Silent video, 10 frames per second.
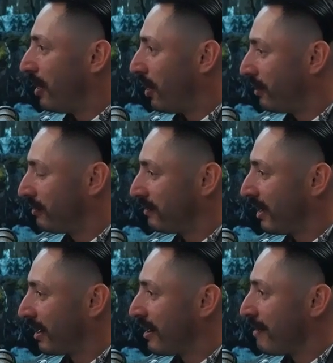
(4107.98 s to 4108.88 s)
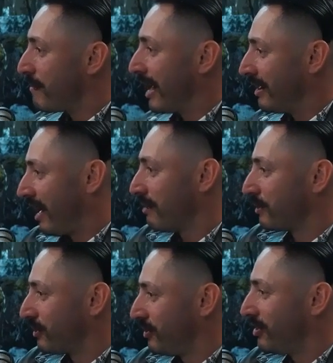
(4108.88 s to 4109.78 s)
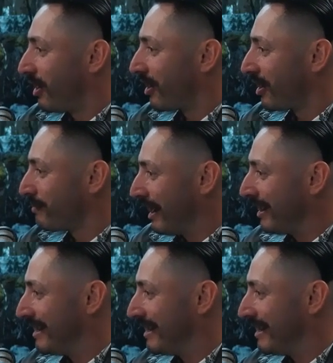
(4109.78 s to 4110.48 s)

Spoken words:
of like my neighbor's yard being